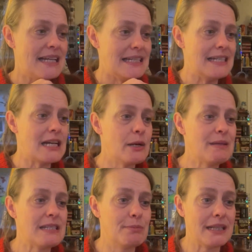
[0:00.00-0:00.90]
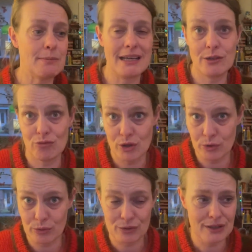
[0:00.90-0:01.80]
Determined to play by the
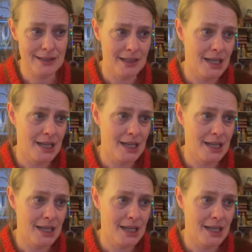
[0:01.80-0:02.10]
rules,